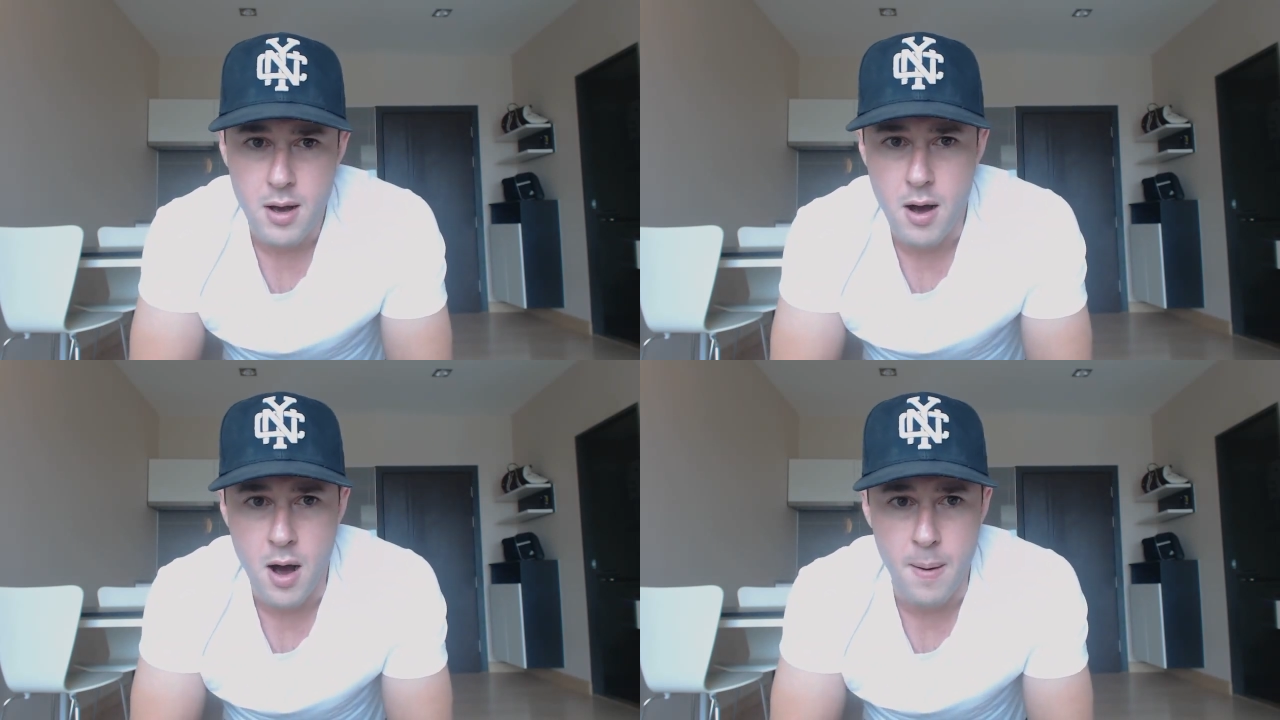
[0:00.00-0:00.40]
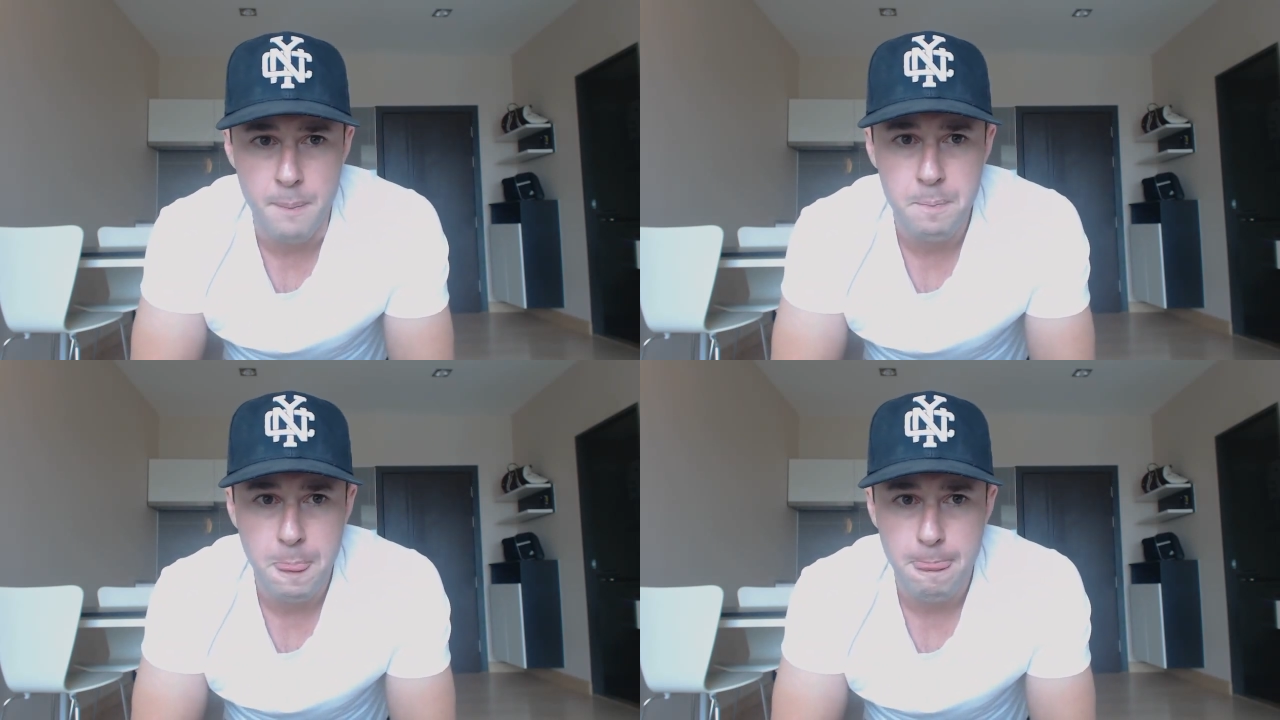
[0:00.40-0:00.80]

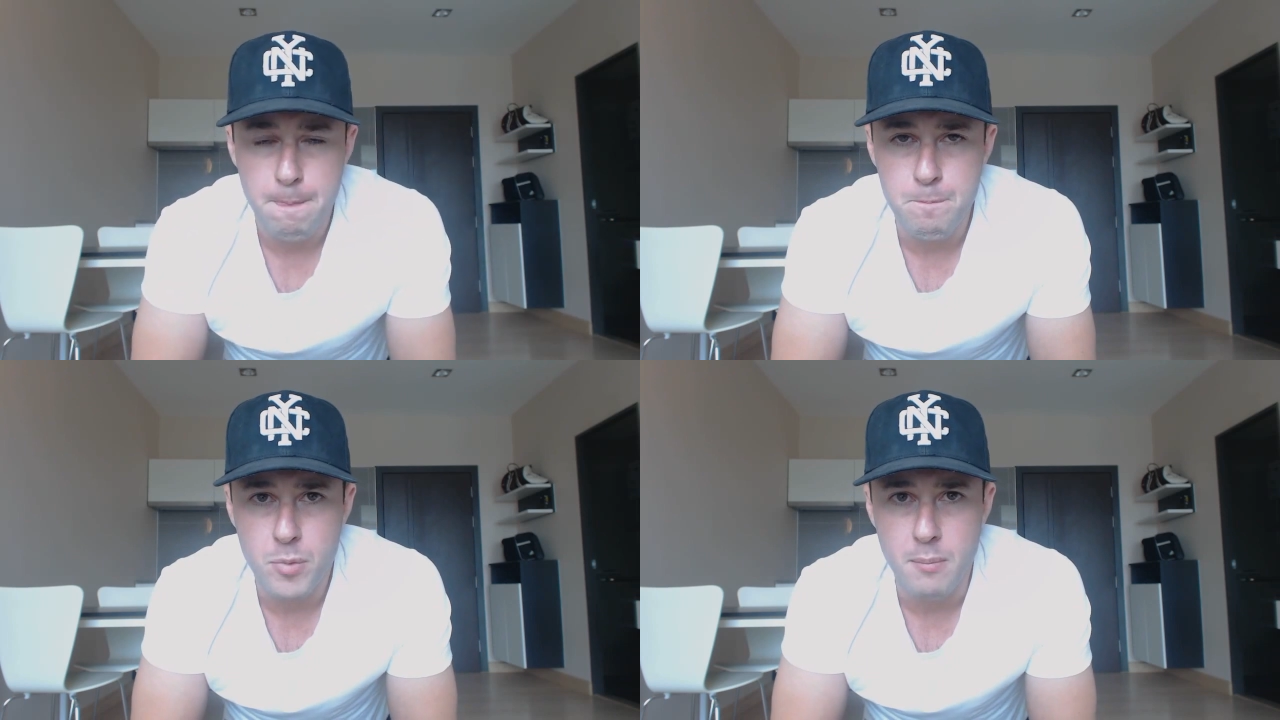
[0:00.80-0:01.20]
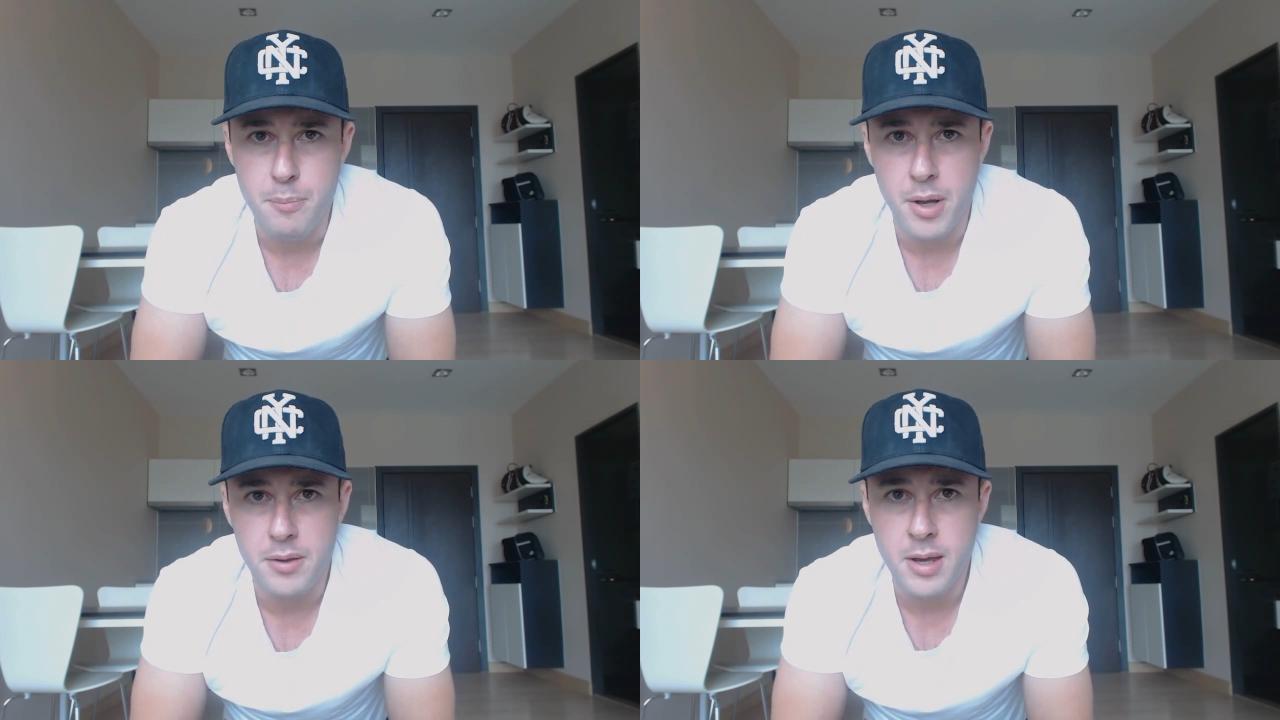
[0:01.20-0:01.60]

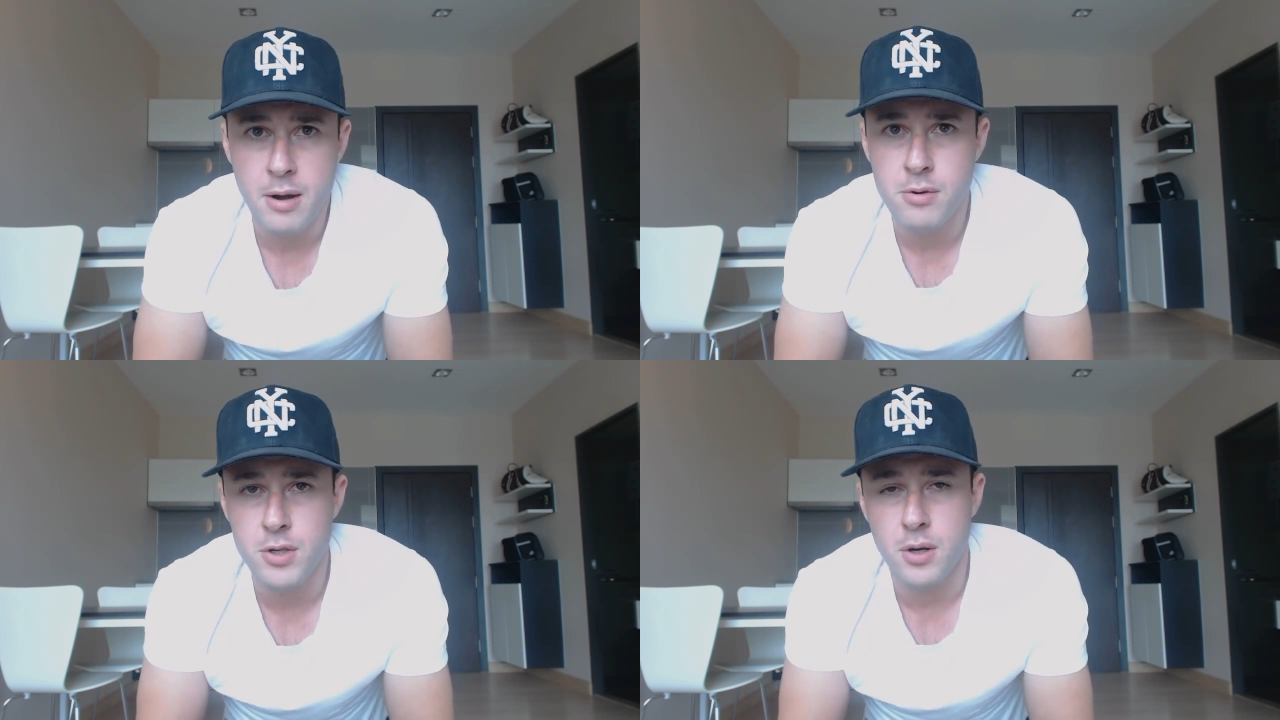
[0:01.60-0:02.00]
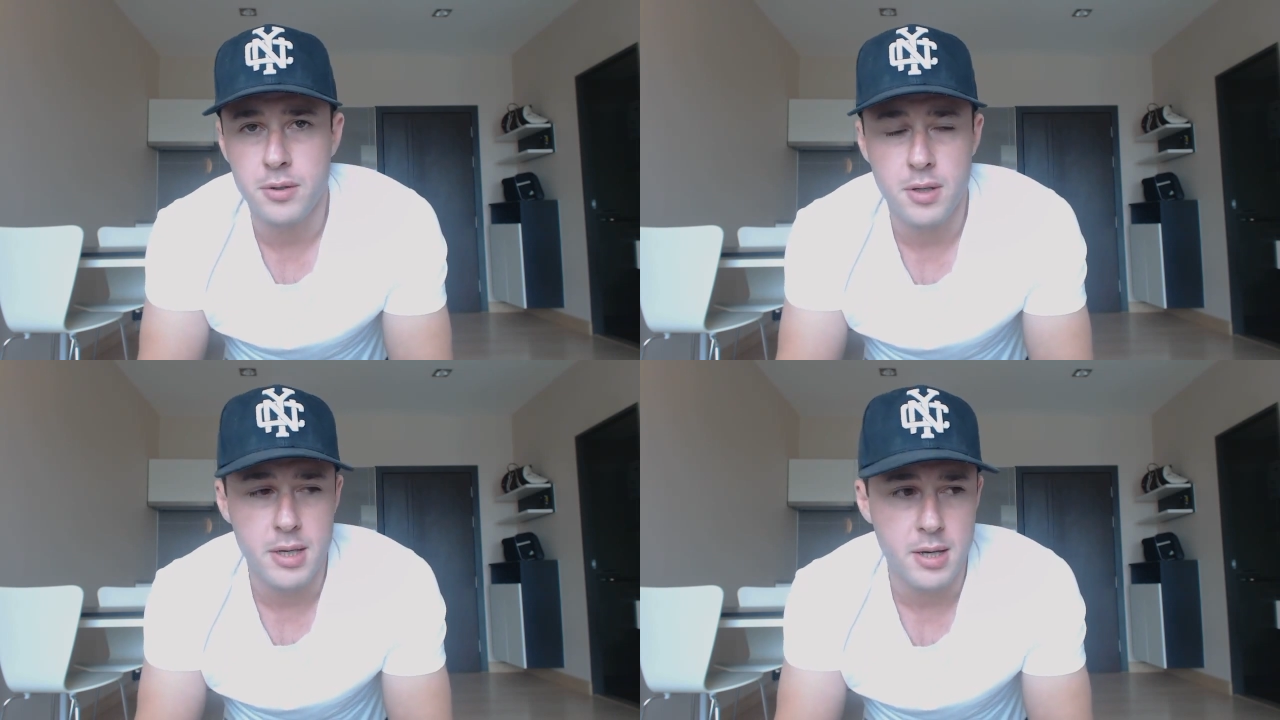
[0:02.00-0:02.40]
But the end
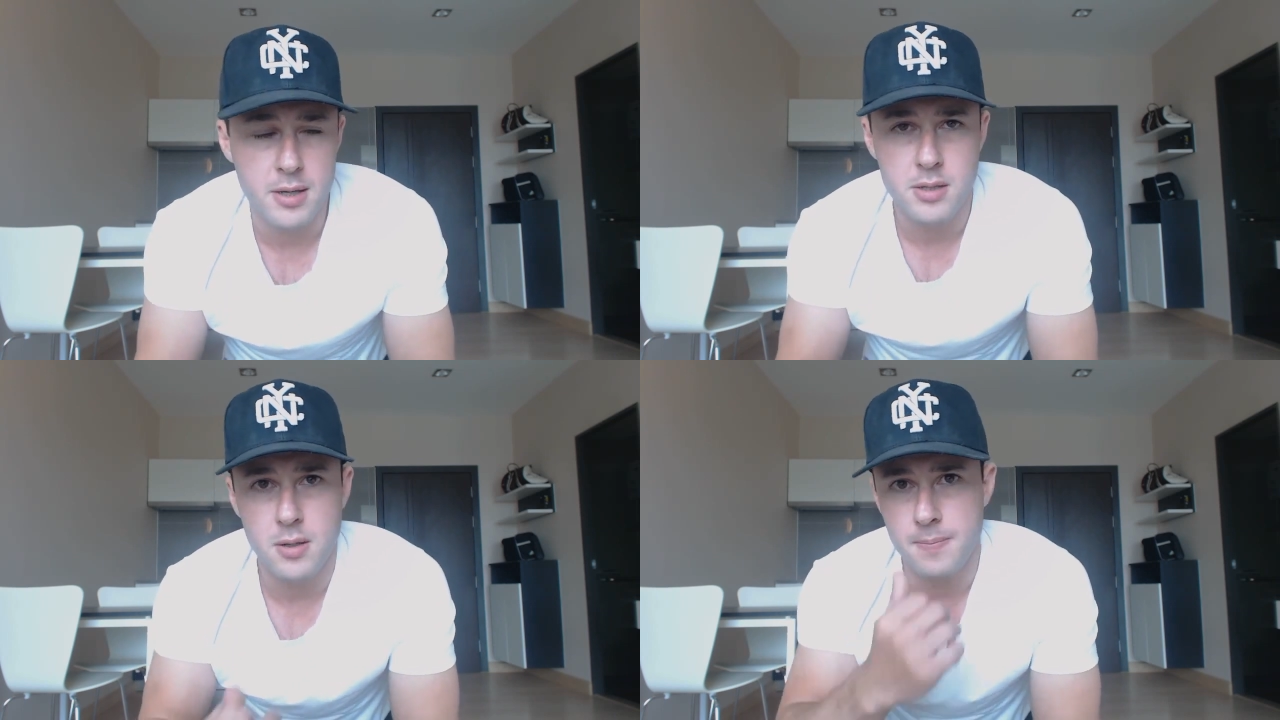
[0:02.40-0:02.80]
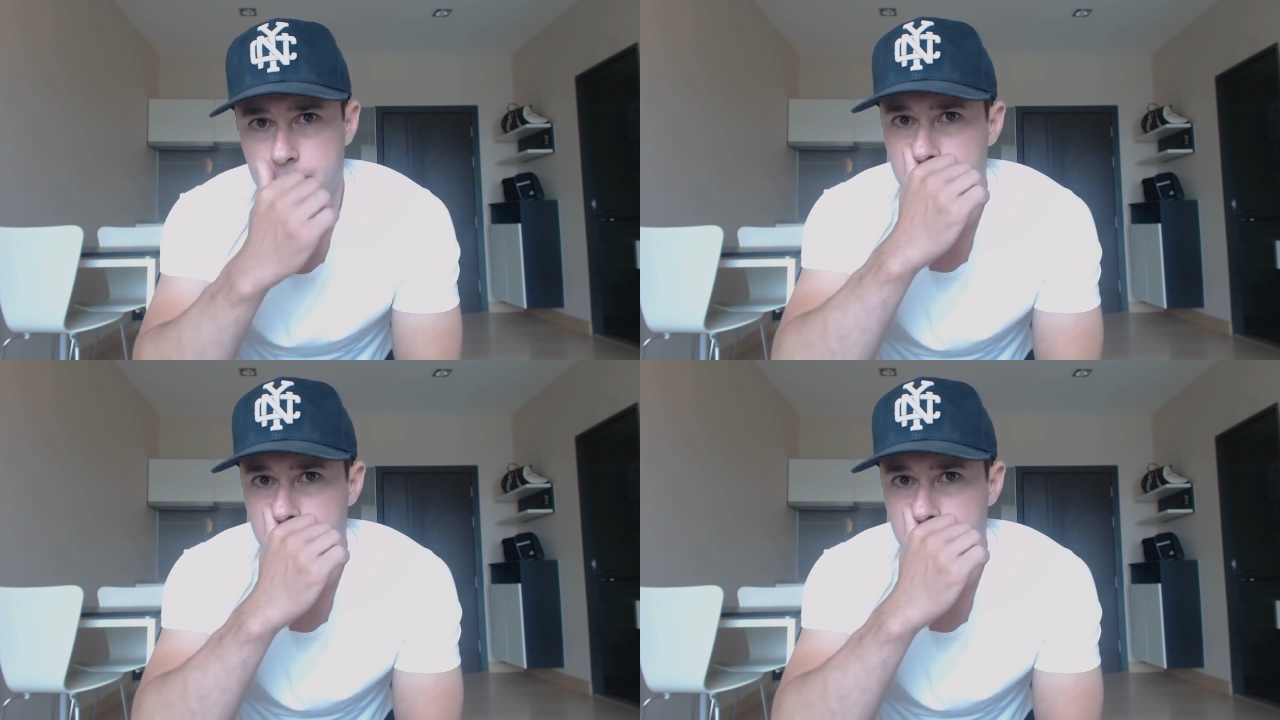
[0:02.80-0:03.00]
result is